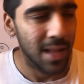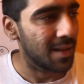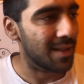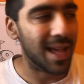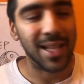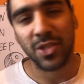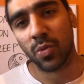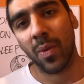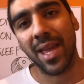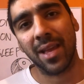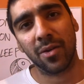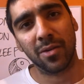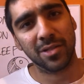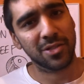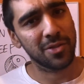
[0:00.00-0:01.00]
Last
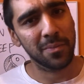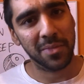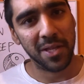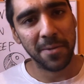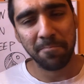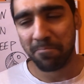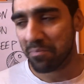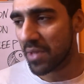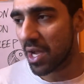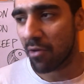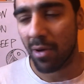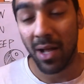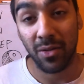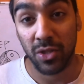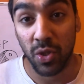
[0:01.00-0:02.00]
week or something,
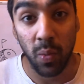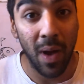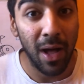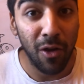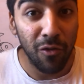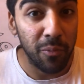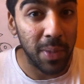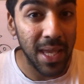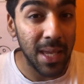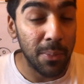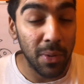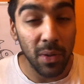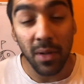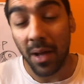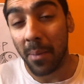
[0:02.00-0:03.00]
around 12
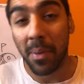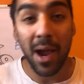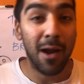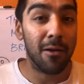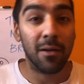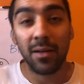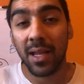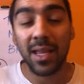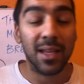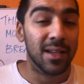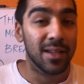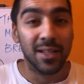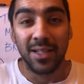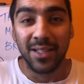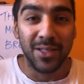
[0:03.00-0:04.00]
people apparently,
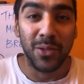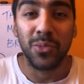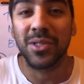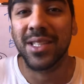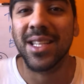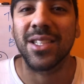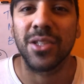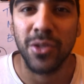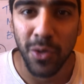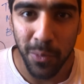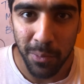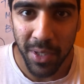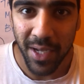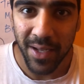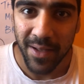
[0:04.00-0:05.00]
there was this
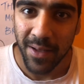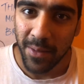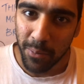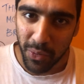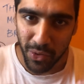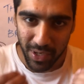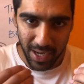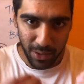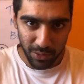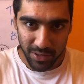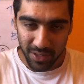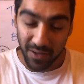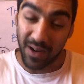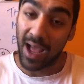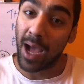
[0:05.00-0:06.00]
number put
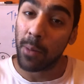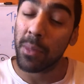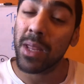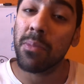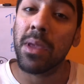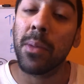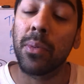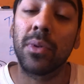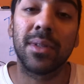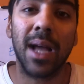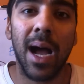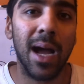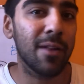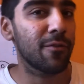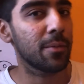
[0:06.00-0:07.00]
out on how many people
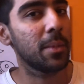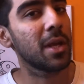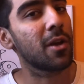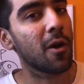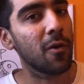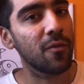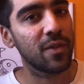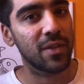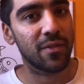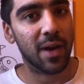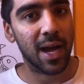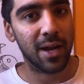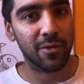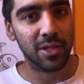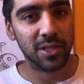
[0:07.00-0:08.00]
died from the COVID
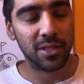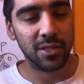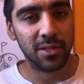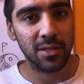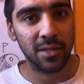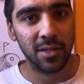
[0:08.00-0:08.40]
virus.